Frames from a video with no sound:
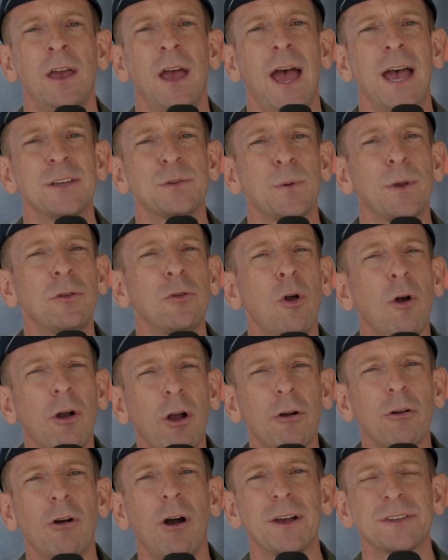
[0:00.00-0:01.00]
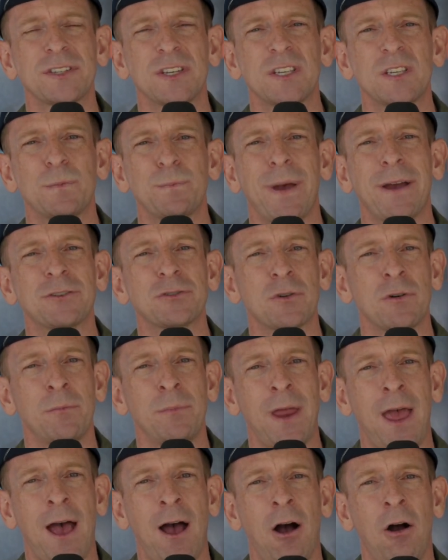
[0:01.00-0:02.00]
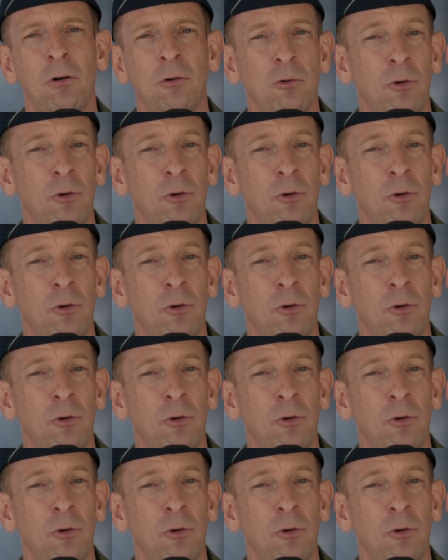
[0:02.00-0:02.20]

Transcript: as we look across a spectrum now,